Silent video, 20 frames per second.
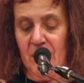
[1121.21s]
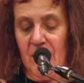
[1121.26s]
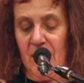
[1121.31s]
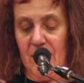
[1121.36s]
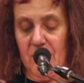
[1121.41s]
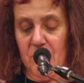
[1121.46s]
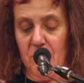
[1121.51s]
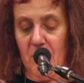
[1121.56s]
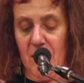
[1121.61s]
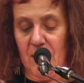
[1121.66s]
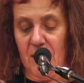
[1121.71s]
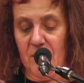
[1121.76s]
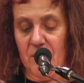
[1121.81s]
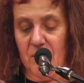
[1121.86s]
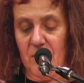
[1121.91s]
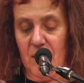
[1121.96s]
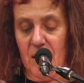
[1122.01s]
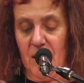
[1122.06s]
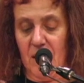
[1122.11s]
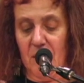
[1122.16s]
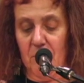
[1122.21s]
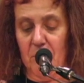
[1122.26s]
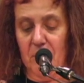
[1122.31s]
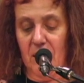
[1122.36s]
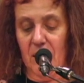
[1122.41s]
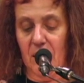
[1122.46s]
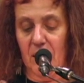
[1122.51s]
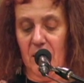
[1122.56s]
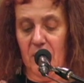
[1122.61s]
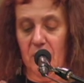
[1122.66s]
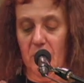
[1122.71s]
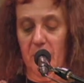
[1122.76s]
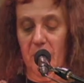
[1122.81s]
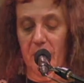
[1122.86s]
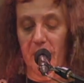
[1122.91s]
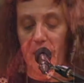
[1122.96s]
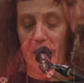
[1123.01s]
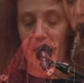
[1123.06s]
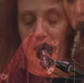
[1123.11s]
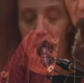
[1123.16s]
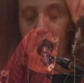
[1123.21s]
as well as the inability to provide